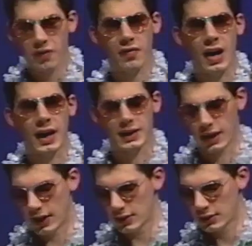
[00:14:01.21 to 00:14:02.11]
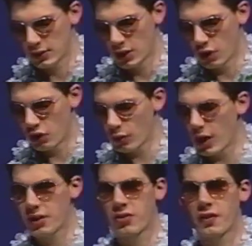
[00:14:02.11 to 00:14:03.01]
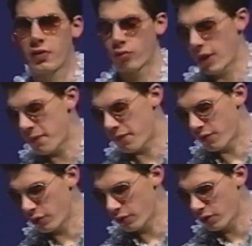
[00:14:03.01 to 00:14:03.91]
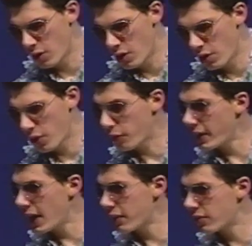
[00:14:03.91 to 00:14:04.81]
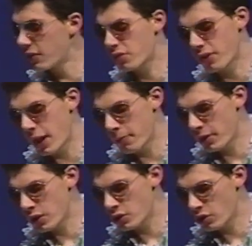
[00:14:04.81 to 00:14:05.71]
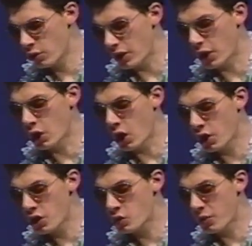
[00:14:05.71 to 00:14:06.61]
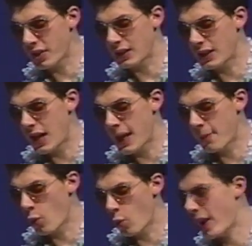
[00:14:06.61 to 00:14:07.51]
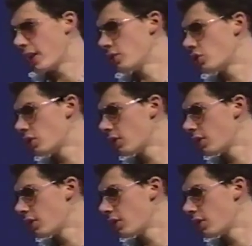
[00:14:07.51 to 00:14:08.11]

of vodka, two ounces of grapefruit, three ounces of cranberry juice, and garnish with a lime wedge.